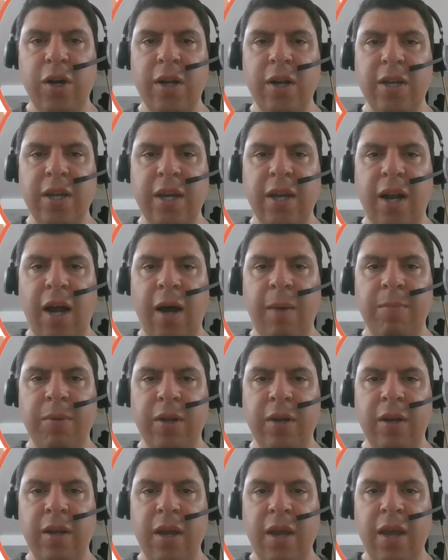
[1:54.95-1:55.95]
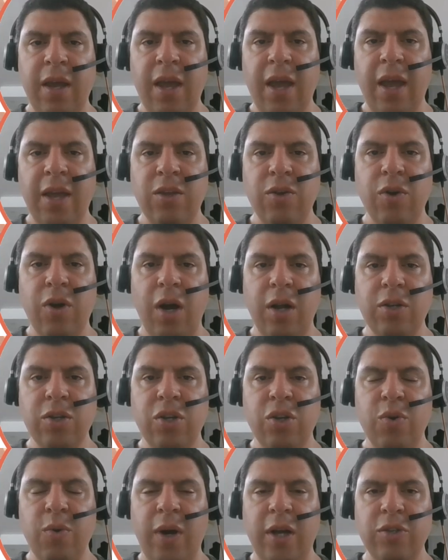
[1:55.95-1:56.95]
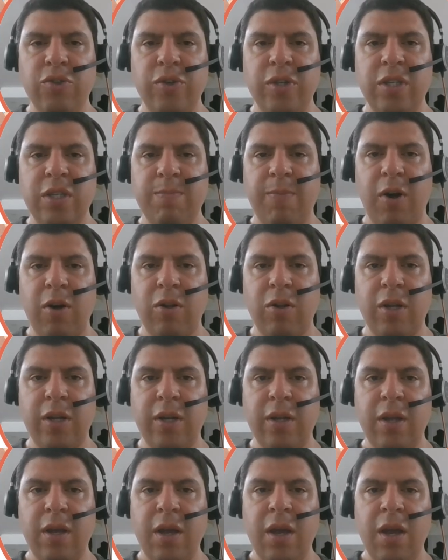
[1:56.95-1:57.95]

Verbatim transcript: hunting in Upland and you got 200 sparklet.